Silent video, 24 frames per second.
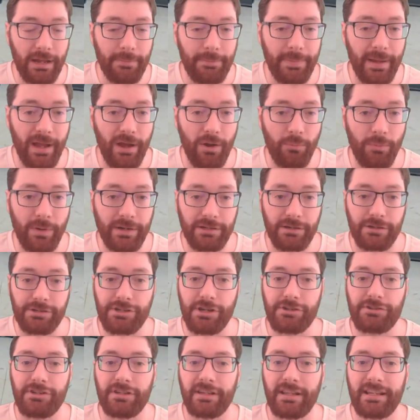about when you're
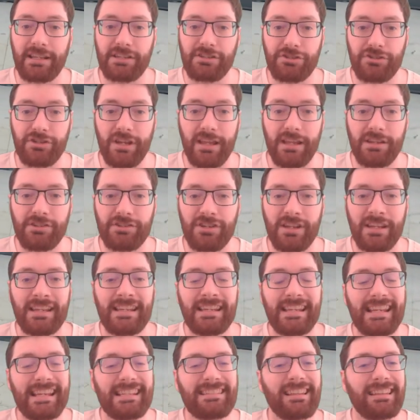judging an exchange
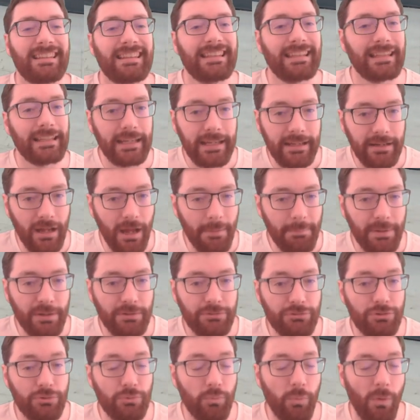is a lead up
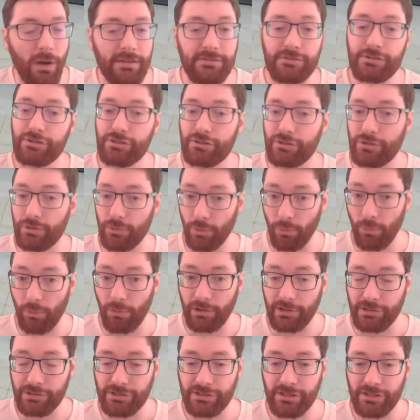to what
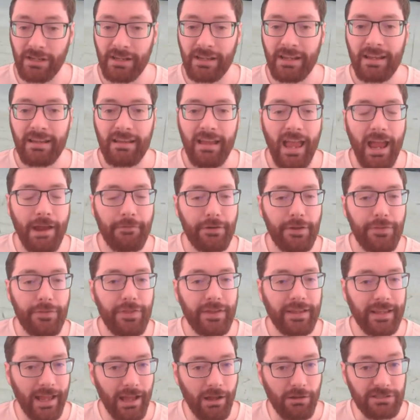scores.
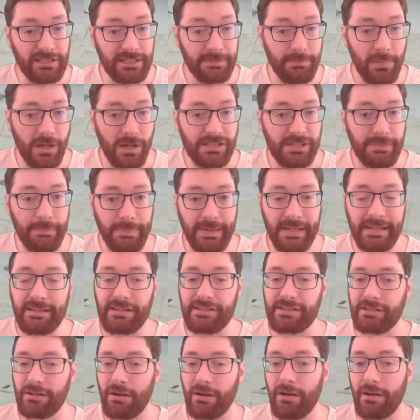Everything else must be
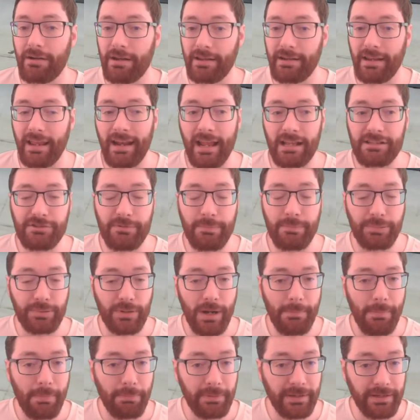discarded. And as you
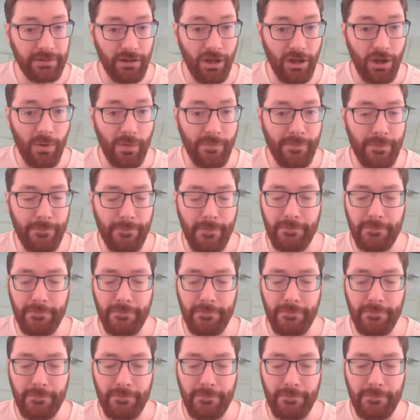probably know, if you've